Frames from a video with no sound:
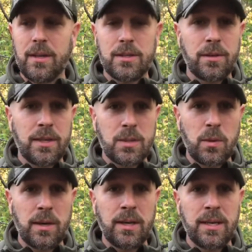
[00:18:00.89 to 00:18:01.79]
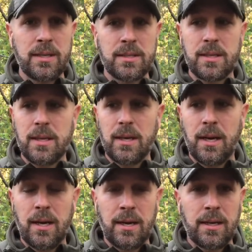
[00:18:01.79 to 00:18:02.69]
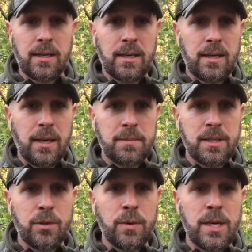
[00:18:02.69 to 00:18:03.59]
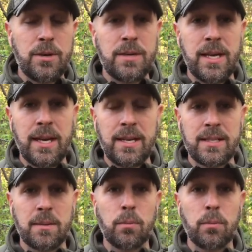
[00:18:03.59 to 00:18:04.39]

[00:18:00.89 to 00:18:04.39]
So this one is uh, comes in green. You can get it in some